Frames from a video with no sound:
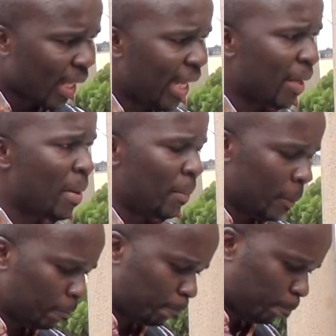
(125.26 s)
Egbami.
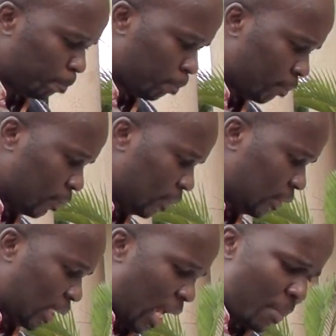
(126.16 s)

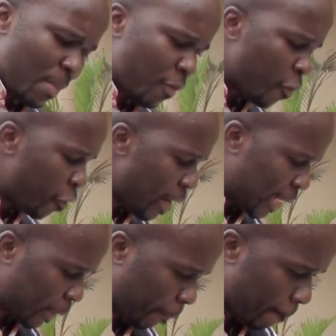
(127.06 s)
Tango Bofu
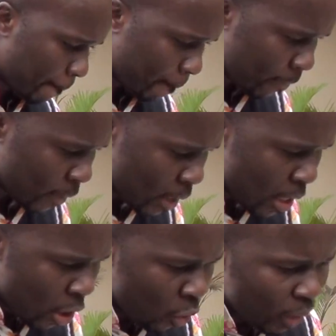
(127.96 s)
Fulani.
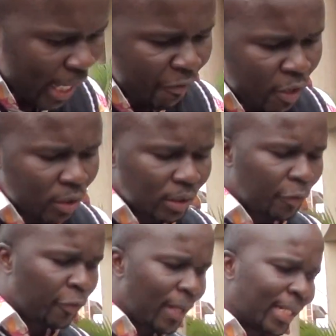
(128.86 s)
Who gave gun to the
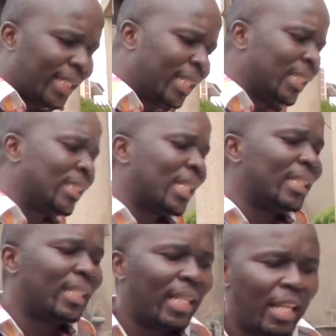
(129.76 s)
Fulanis
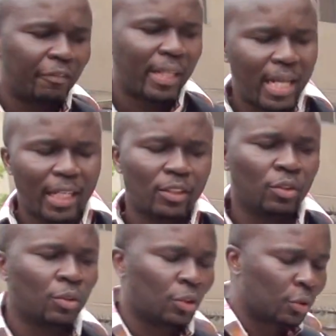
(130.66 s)
and they left the
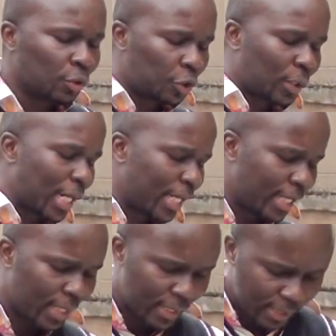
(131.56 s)
cattle to shoot our
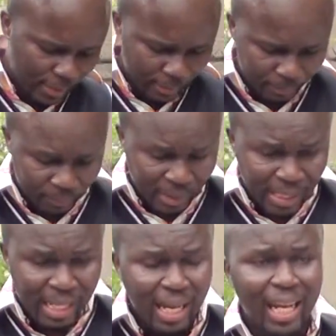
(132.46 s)
kids?
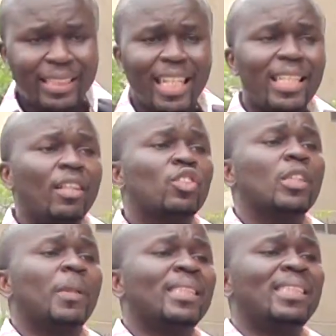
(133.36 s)
I checked out the
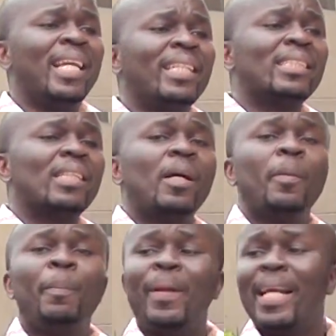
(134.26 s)
scripture, it says,
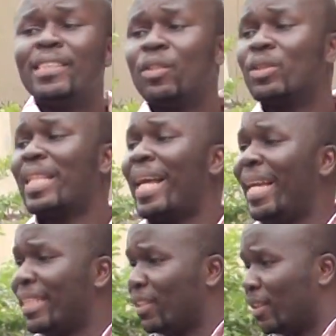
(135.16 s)
bless those that
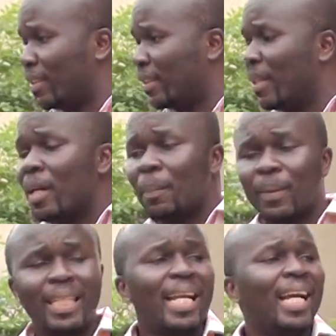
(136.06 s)
hate us.
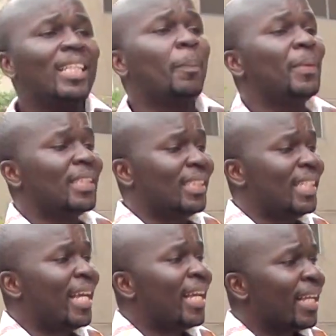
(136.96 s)
But then I heard the preacher
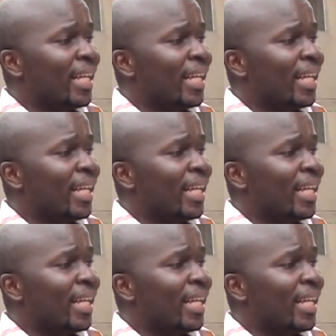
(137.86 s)
say,